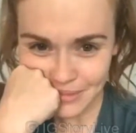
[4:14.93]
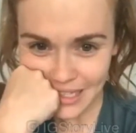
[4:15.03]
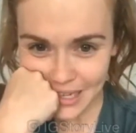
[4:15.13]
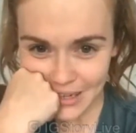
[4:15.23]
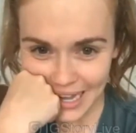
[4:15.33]

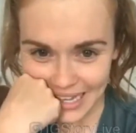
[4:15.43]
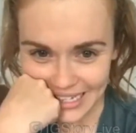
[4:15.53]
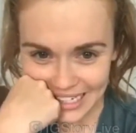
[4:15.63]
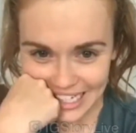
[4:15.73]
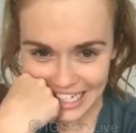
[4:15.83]
Okay.
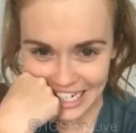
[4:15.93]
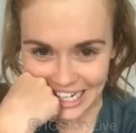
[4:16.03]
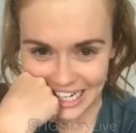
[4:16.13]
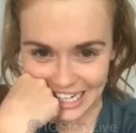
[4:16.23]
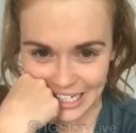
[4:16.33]

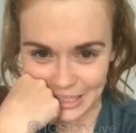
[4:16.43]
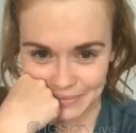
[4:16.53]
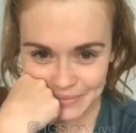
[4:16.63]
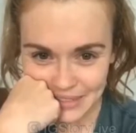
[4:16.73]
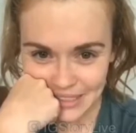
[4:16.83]
Do
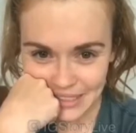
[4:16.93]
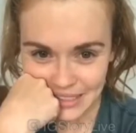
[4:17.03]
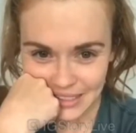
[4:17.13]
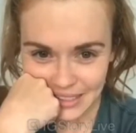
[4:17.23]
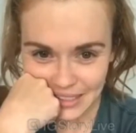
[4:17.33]

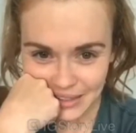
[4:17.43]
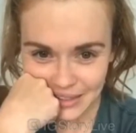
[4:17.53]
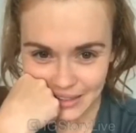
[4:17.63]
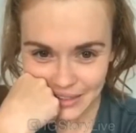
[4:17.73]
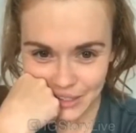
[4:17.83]

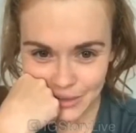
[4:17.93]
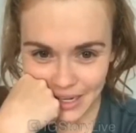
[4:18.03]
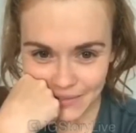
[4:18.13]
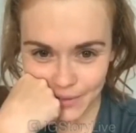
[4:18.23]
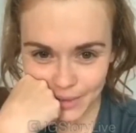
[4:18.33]
you
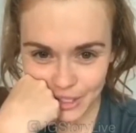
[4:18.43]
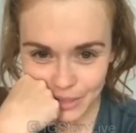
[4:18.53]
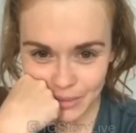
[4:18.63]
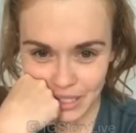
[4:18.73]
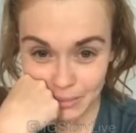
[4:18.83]
ever wish
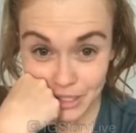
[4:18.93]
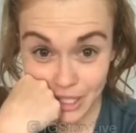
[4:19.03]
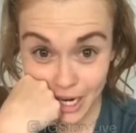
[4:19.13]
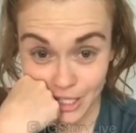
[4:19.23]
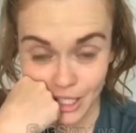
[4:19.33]
you'd become a
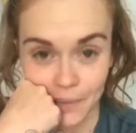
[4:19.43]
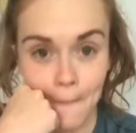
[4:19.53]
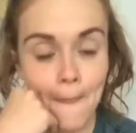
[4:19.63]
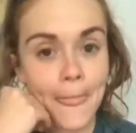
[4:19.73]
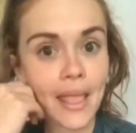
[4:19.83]
doctor?
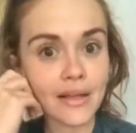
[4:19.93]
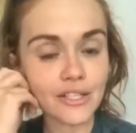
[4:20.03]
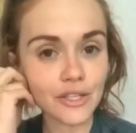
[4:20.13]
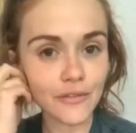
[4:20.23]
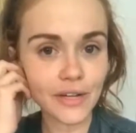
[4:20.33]

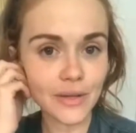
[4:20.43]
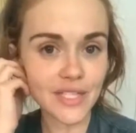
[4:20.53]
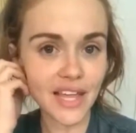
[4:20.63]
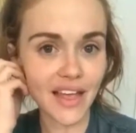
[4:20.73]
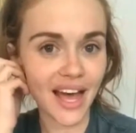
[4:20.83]
So funny you
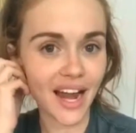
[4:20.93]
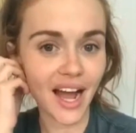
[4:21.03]
say that.